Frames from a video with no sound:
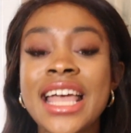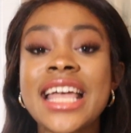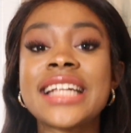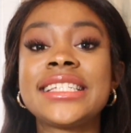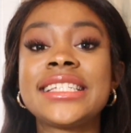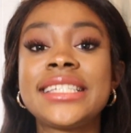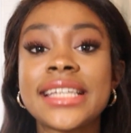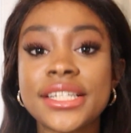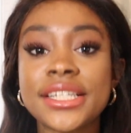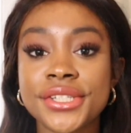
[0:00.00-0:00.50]

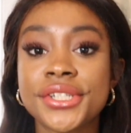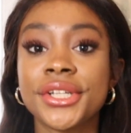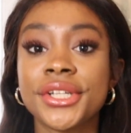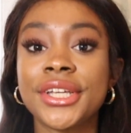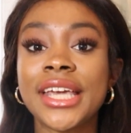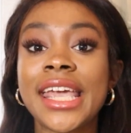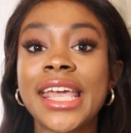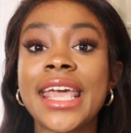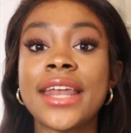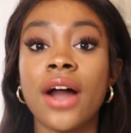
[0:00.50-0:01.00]

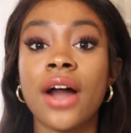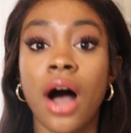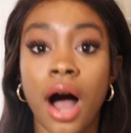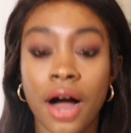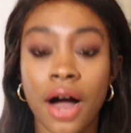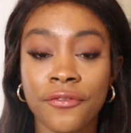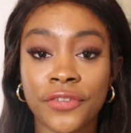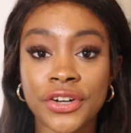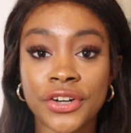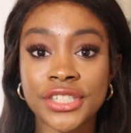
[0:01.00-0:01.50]
Additionally, it
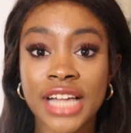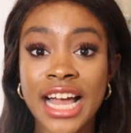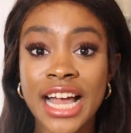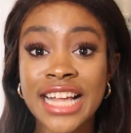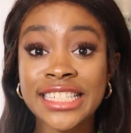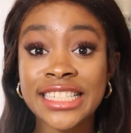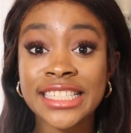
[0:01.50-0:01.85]
offers